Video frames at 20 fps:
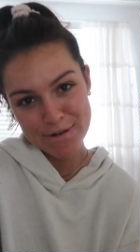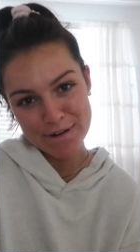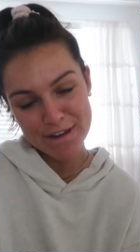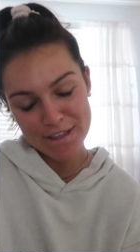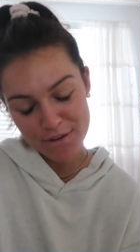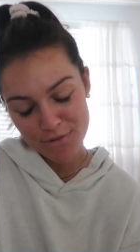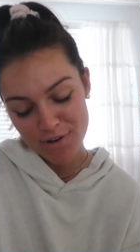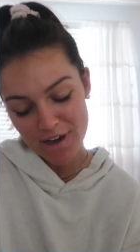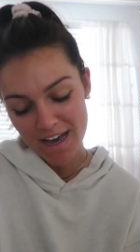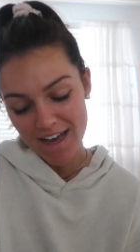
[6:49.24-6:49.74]

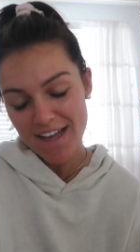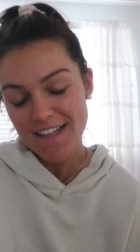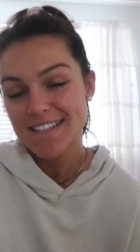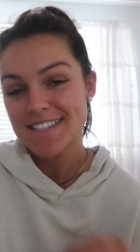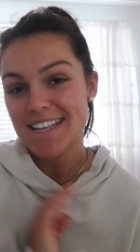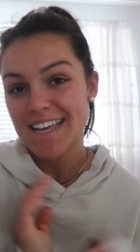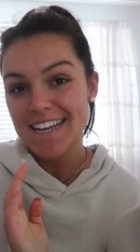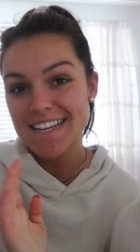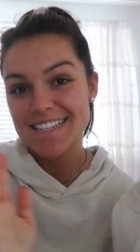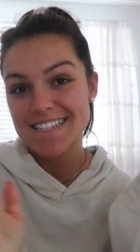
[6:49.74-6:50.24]
morning, you
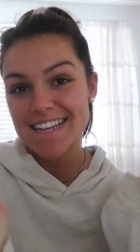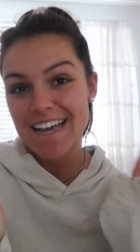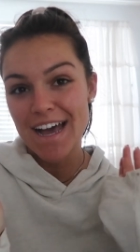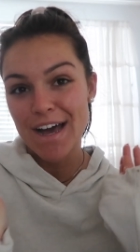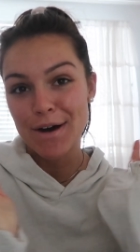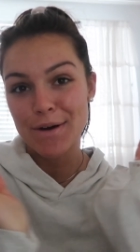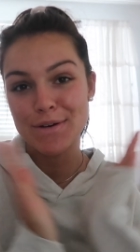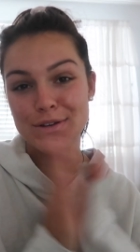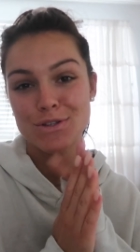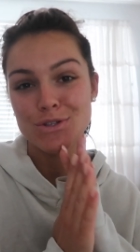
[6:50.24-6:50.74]
guys. It is
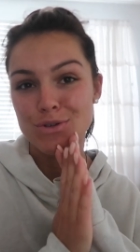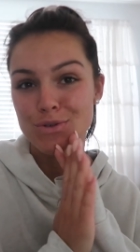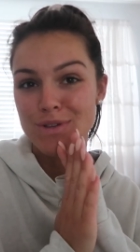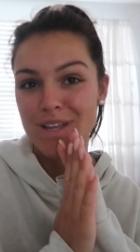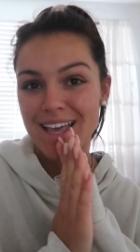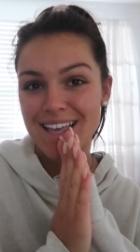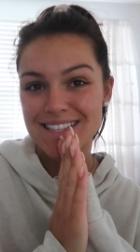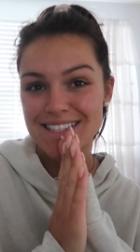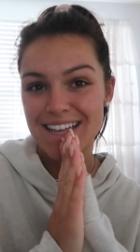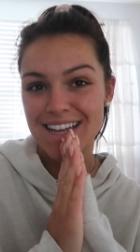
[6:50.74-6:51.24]
now two
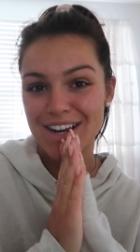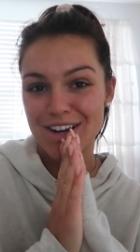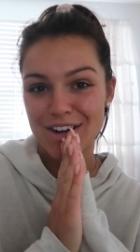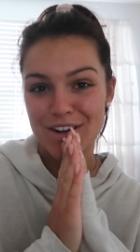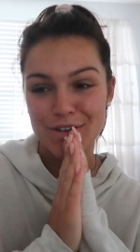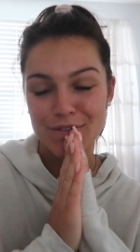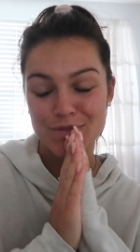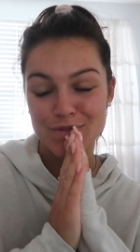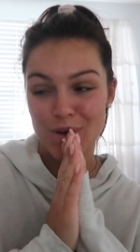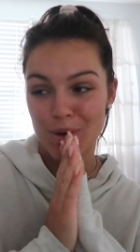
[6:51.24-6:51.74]
days
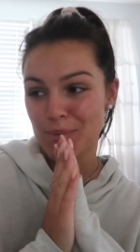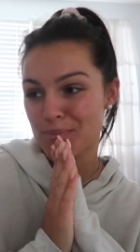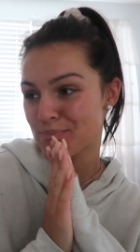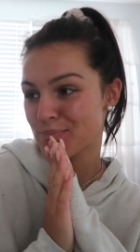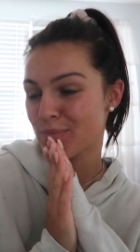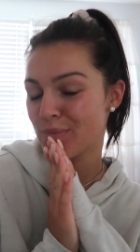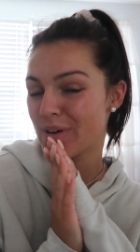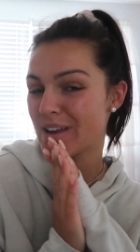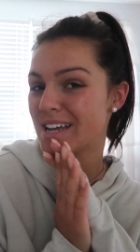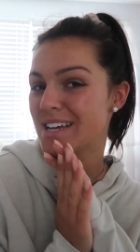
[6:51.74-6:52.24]
later
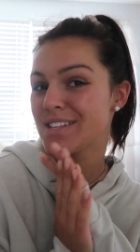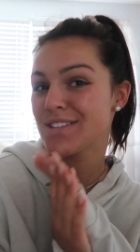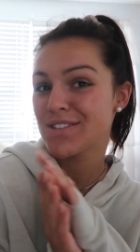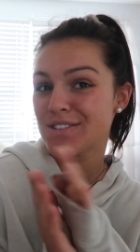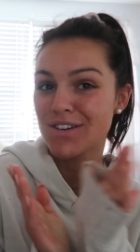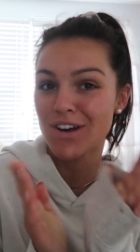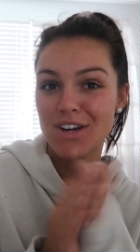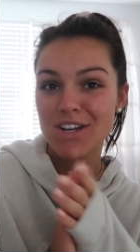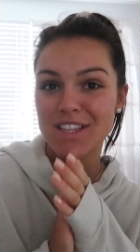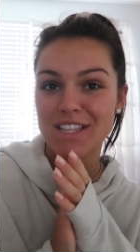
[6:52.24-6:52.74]
from when I
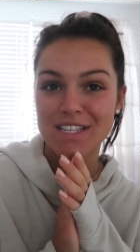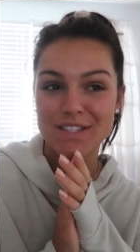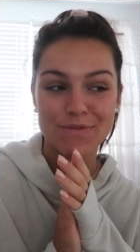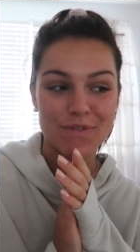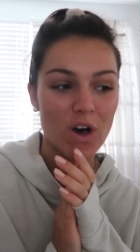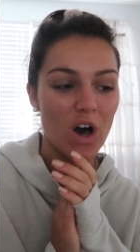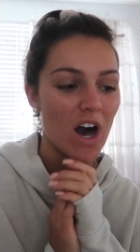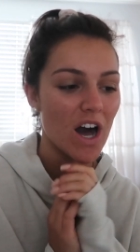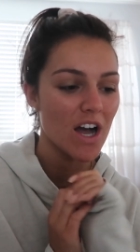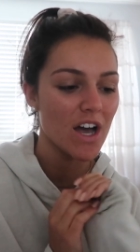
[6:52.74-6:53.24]
started this
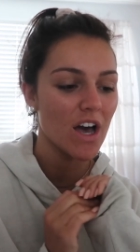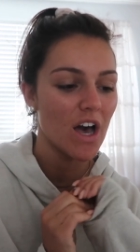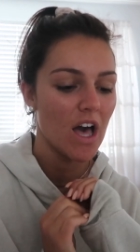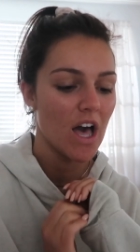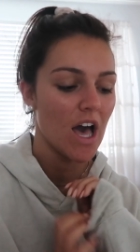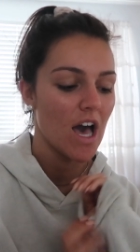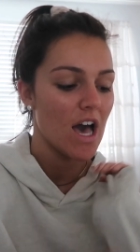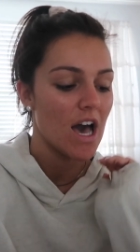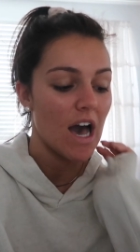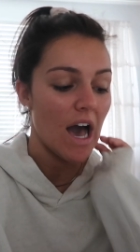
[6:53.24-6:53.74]
vlog.
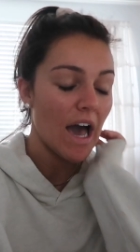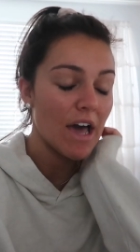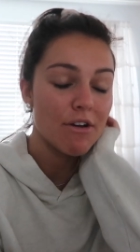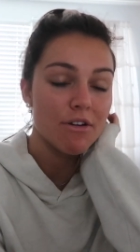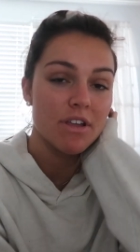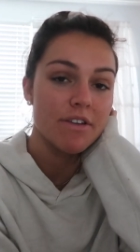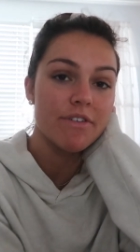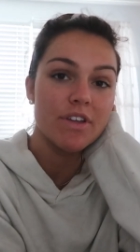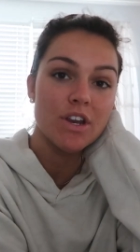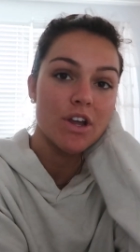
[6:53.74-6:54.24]
I
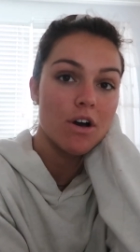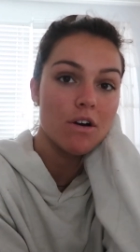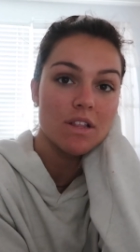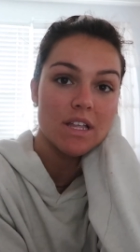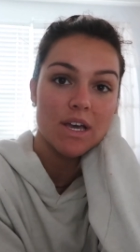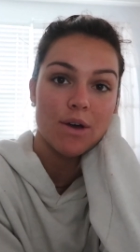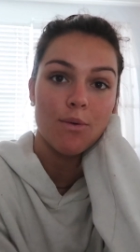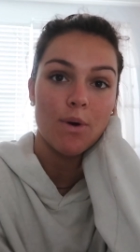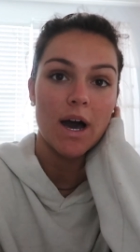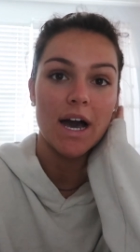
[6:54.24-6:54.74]
don't even know
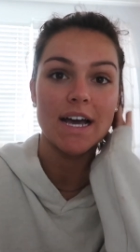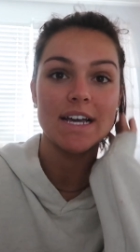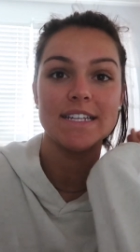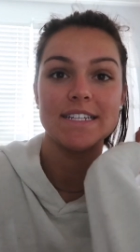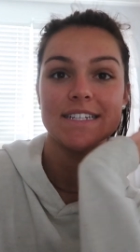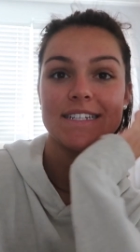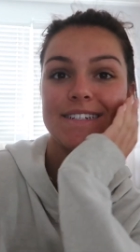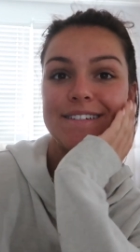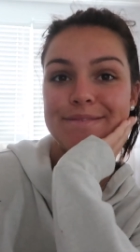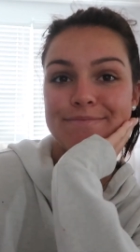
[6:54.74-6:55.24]
like why I
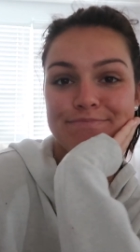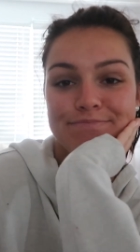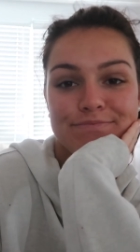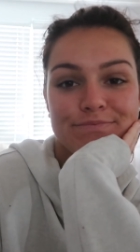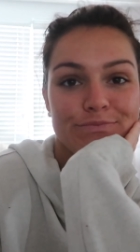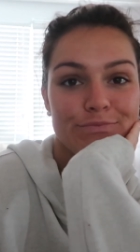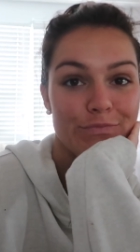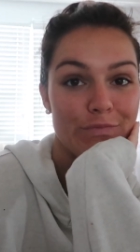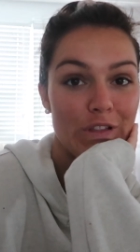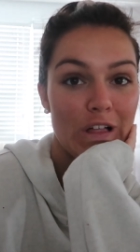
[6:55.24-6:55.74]
didn't
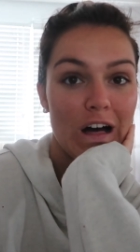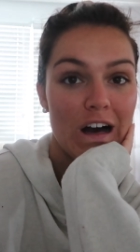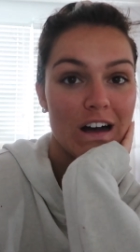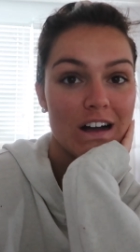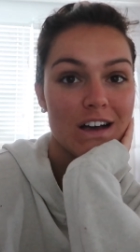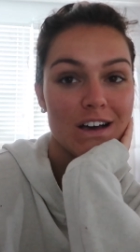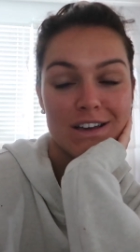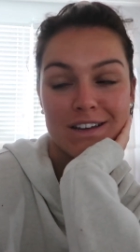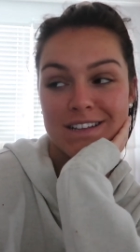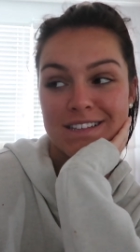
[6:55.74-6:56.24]

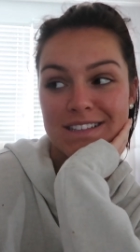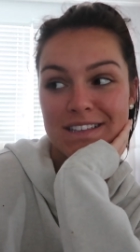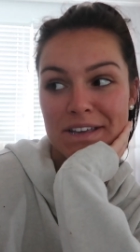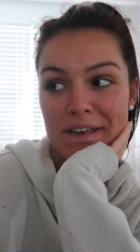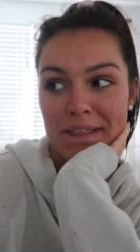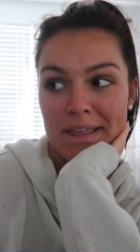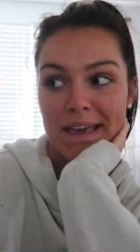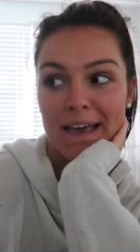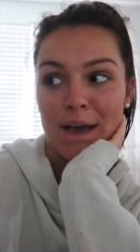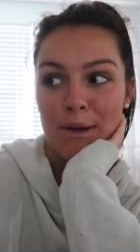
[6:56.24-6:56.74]
vlog,
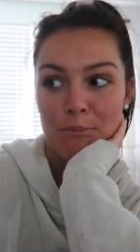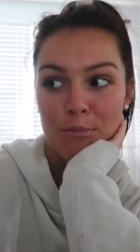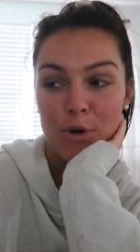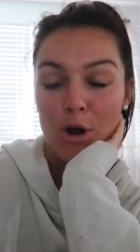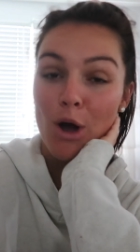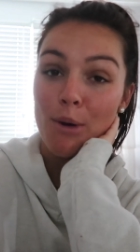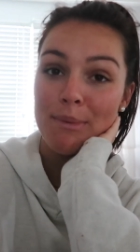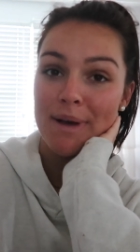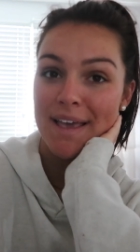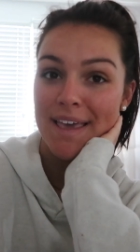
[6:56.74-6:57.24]
honestly. Like I
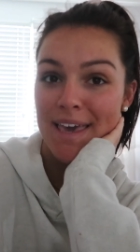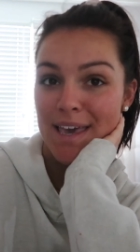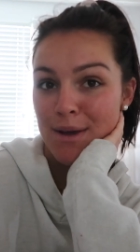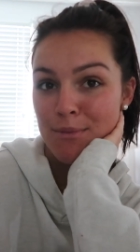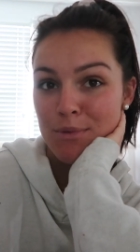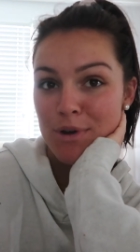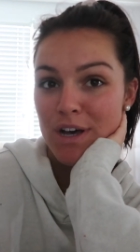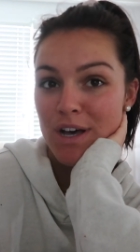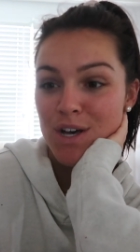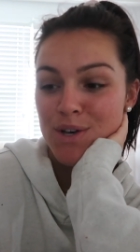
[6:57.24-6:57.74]
brought my
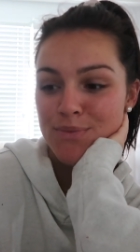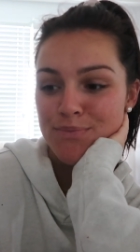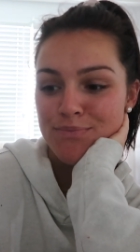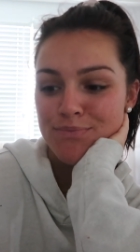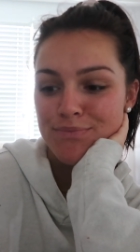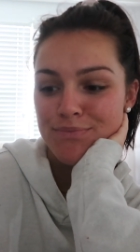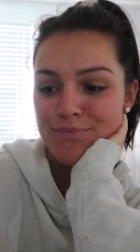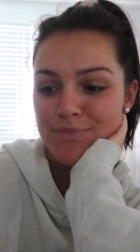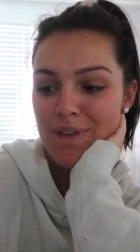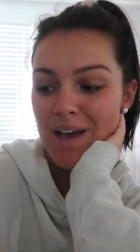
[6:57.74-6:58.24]
camera.
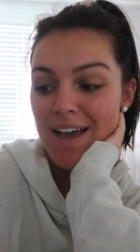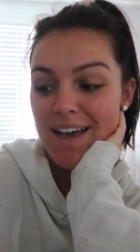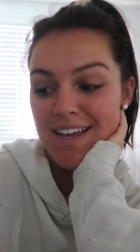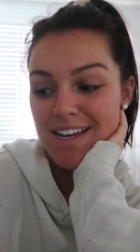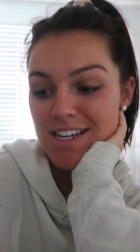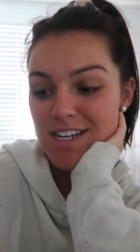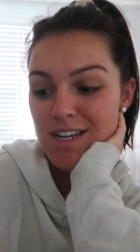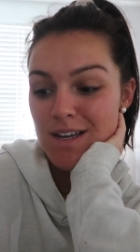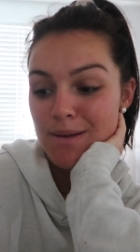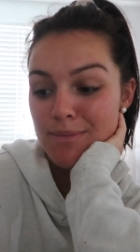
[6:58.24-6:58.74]
I
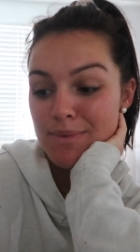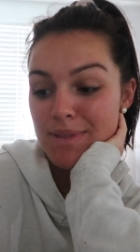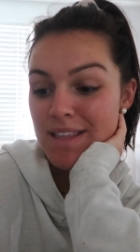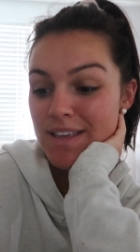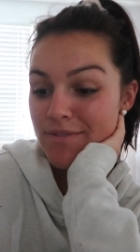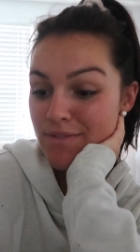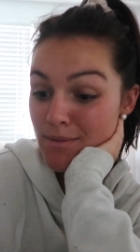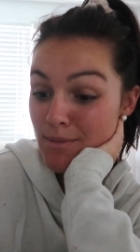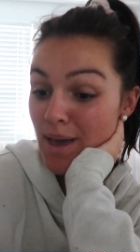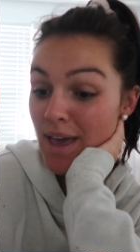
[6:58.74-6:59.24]
ended up
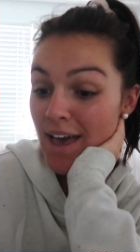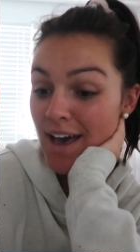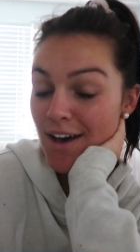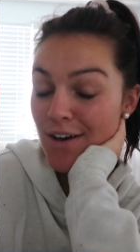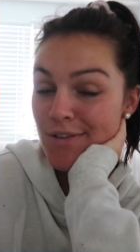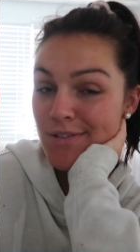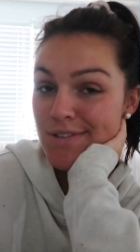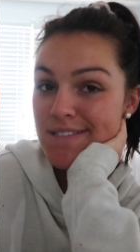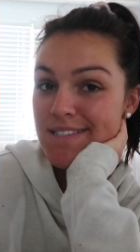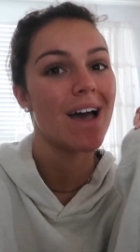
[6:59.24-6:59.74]
leaving my
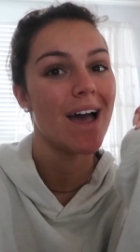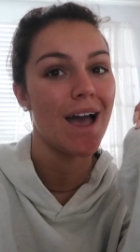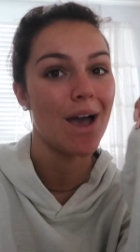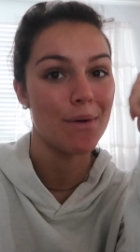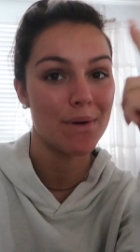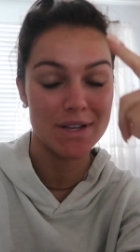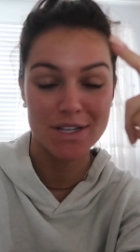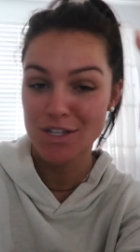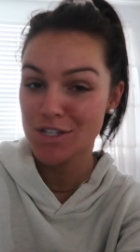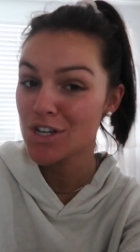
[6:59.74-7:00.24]
house.
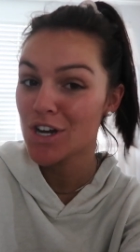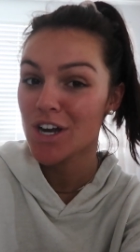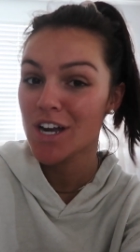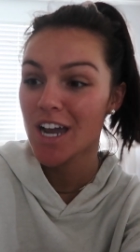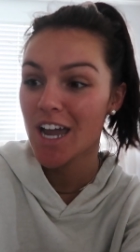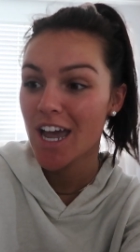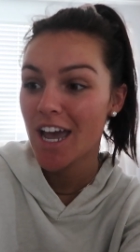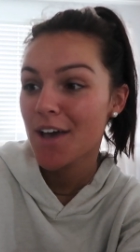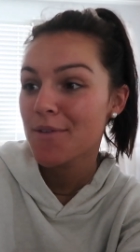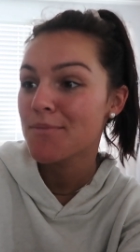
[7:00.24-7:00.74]
I went to
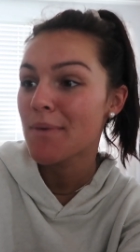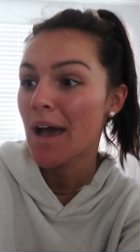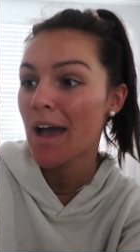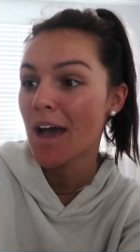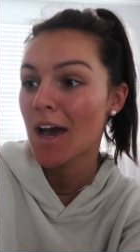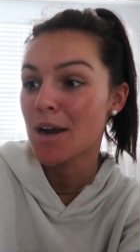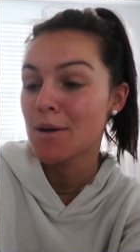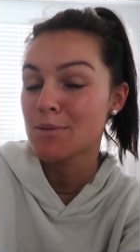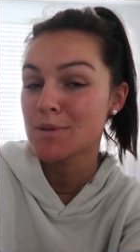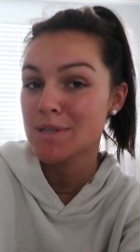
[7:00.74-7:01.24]
Target, I
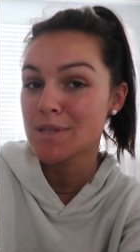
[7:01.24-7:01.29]
got a